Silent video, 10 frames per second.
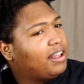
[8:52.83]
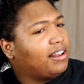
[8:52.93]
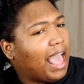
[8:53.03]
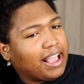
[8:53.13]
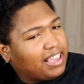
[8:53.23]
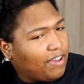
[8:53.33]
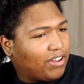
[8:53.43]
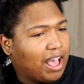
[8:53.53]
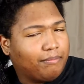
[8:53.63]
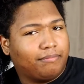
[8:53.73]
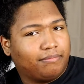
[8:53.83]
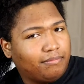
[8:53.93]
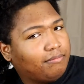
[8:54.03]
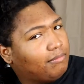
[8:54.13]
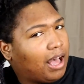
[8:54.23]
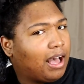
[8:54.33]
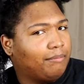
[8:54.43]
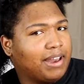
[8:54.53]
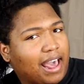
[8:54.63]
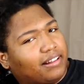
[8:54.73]
like, give it up,
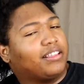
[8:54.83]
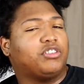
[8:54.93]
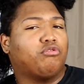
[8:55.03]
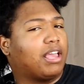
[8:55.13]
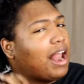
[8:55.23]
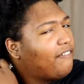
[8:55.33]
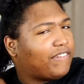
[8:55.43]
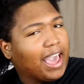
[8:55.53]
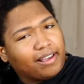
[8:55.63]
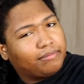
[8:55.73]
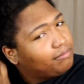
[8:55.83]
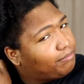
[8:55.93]
Natalie. You cannot fight.